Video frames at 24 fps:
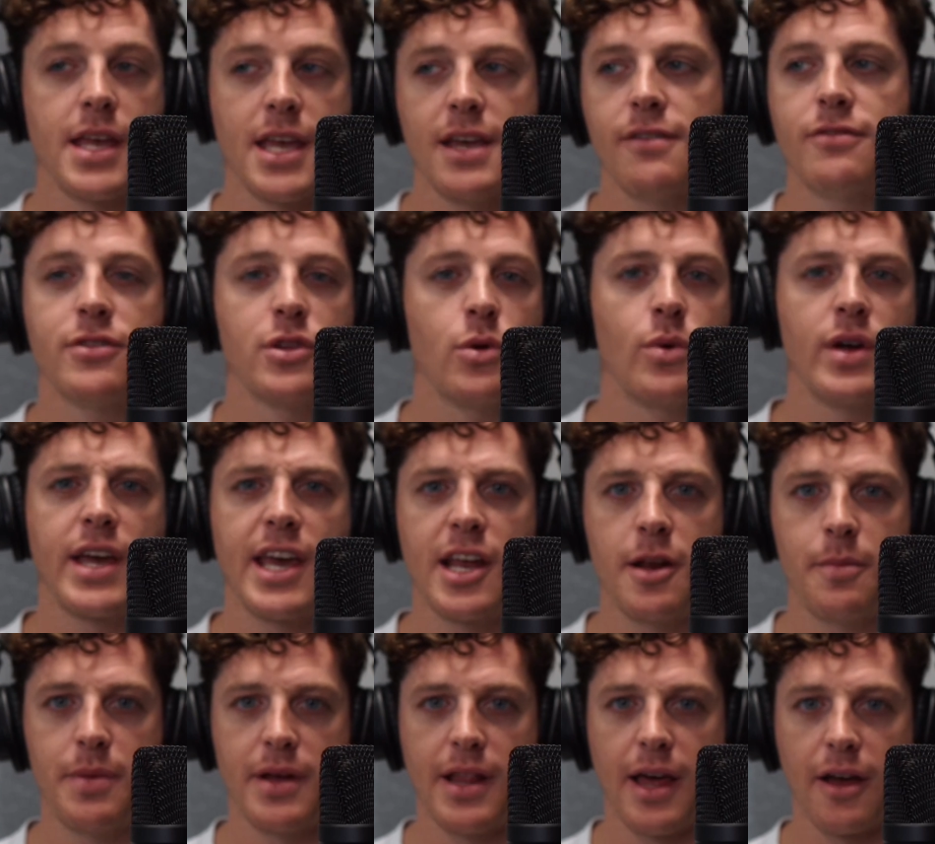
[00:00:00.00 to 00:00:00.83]
even though I
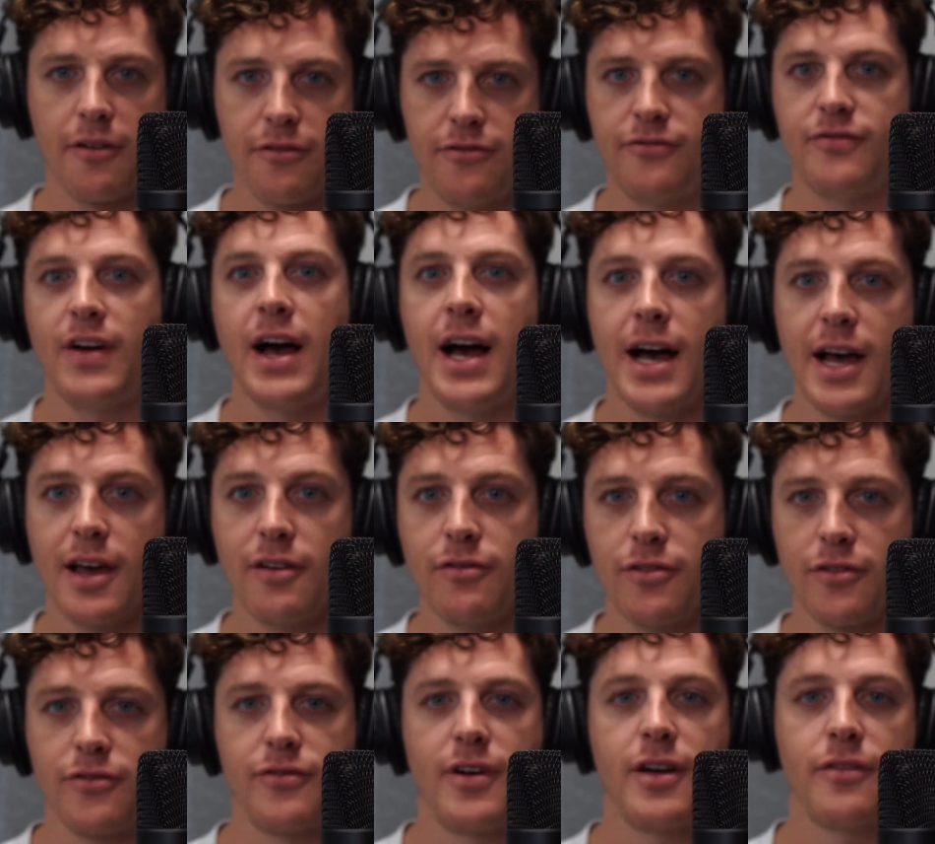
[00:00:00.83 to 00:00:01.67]
get up at like
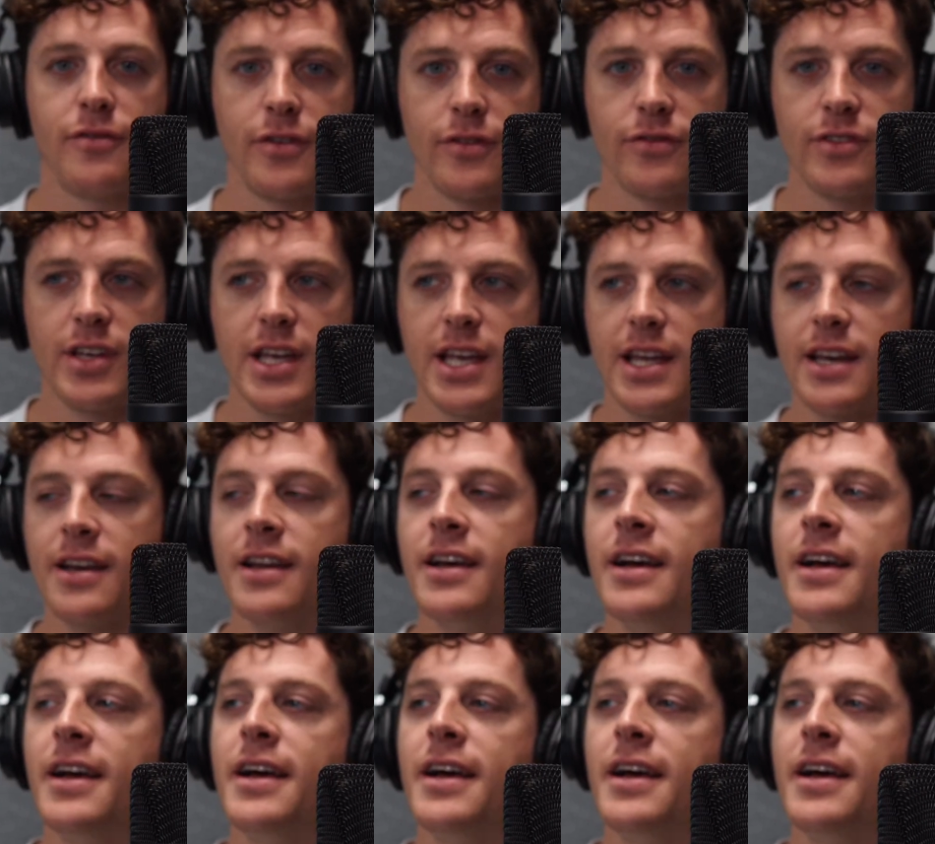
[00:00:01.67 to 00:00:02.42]
5 or 5:15,